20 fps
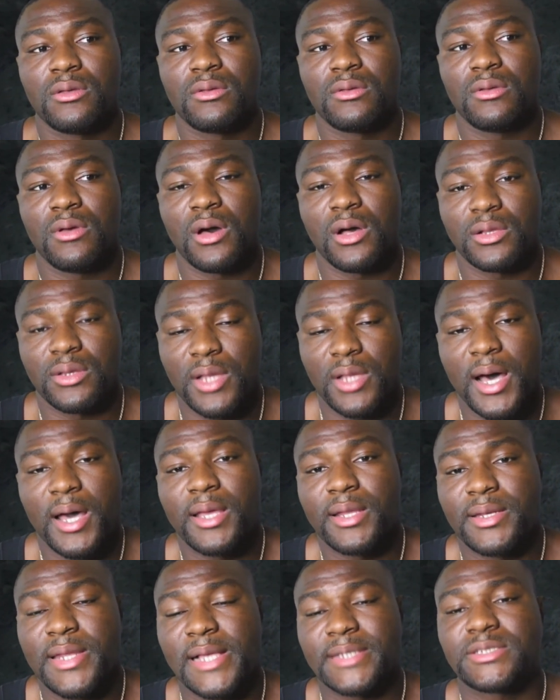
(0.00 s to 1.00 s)
a
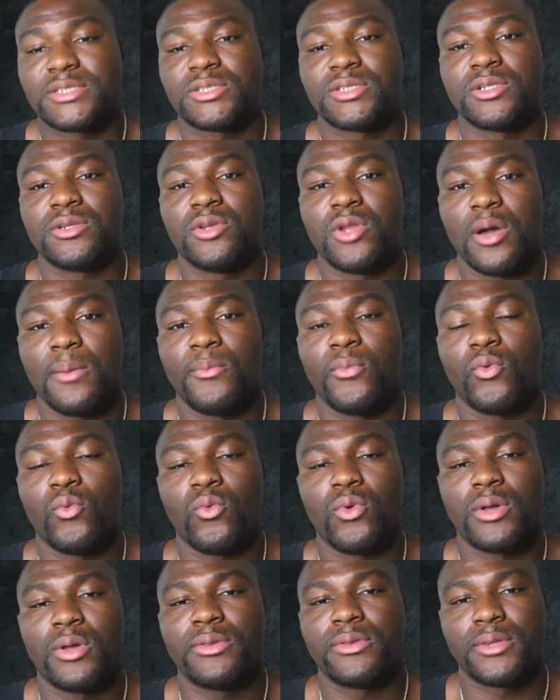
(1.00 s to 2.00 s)
lot. That's the number
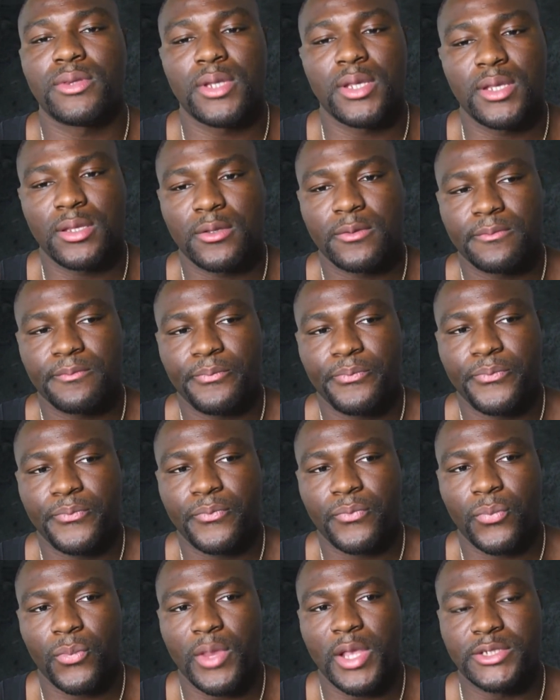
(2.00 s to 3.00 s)
one thing
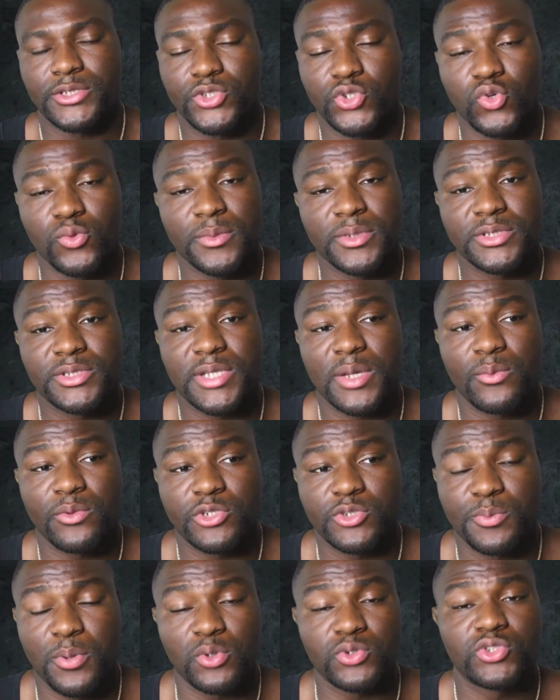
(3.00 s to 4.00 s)
as humans that we're
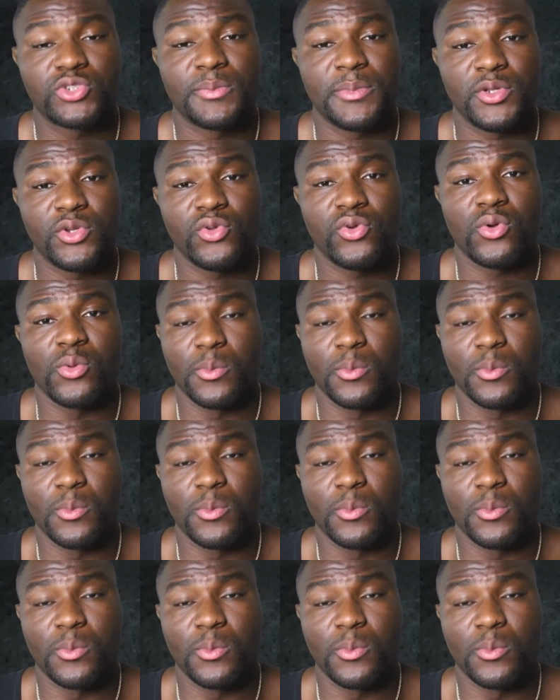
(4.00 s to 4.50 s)
supposed to be doing.